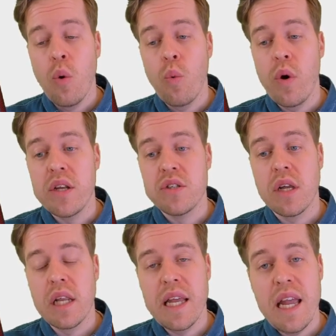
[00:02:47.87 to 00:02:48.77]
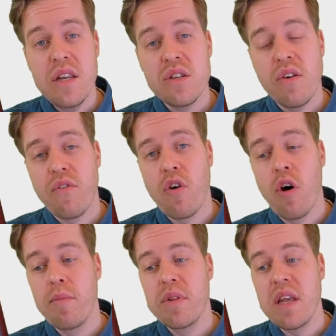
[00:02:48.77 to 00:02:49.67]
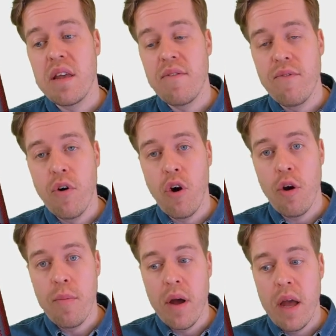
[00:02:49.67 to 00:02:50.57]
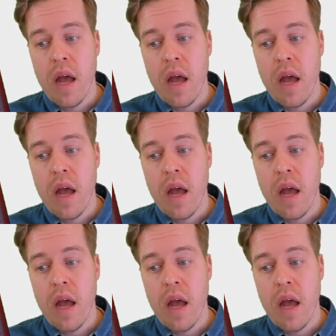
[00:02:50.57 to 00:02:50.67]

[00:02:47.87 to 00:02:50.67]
which leads from the verb